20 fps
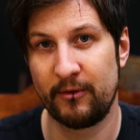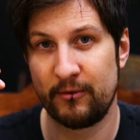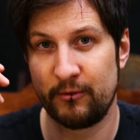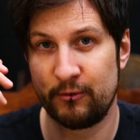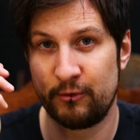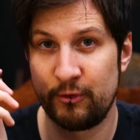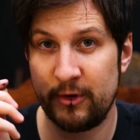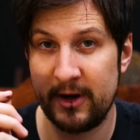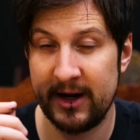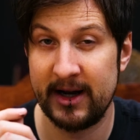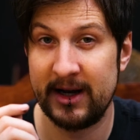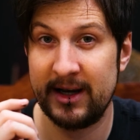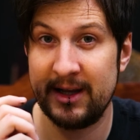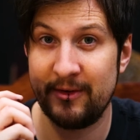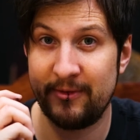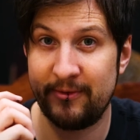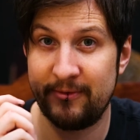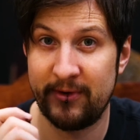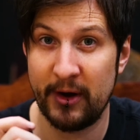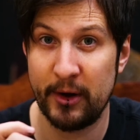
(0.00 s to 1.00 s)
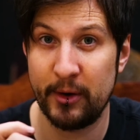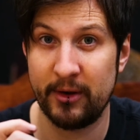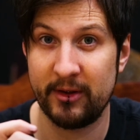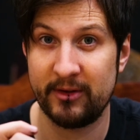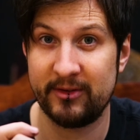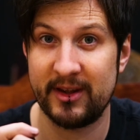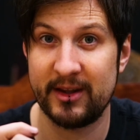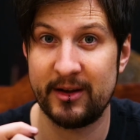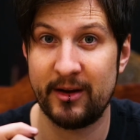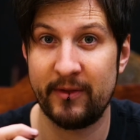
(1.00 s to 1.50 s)
Really
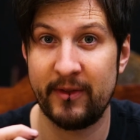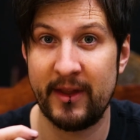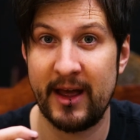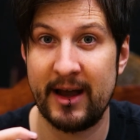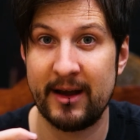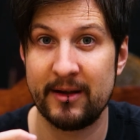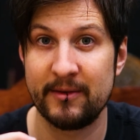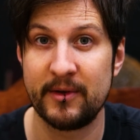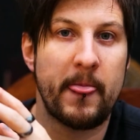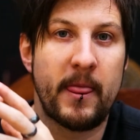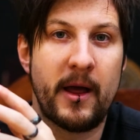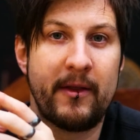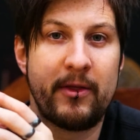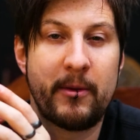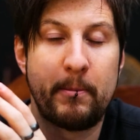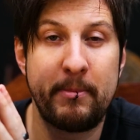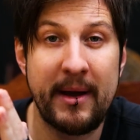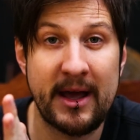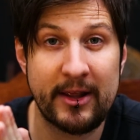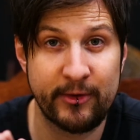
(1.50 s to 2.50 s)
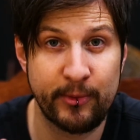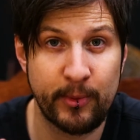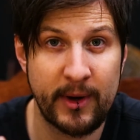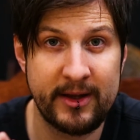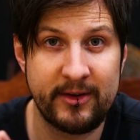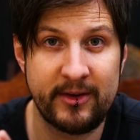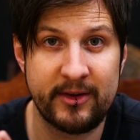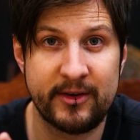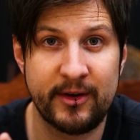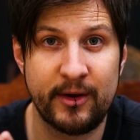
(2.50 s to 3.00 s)
focus in on that. And the best
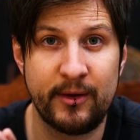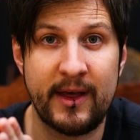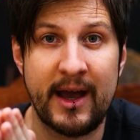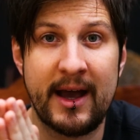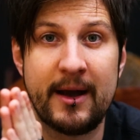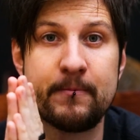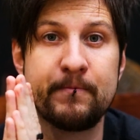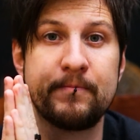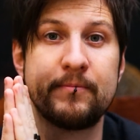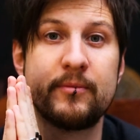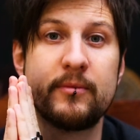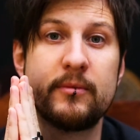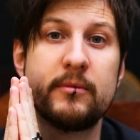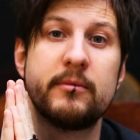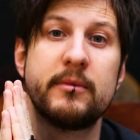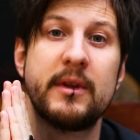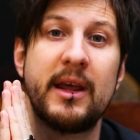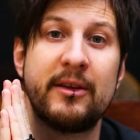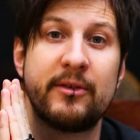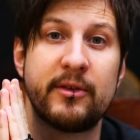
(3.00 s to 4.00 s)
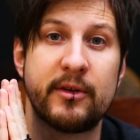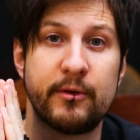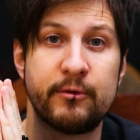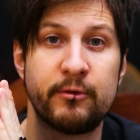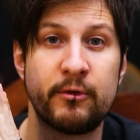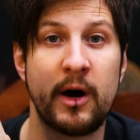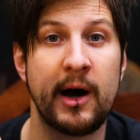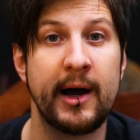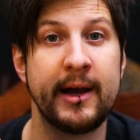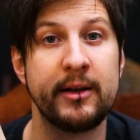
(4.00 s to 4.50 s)
way to do that is to
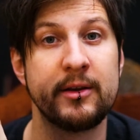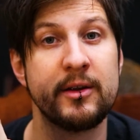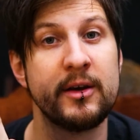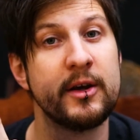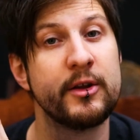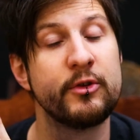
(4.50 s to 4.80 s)
write.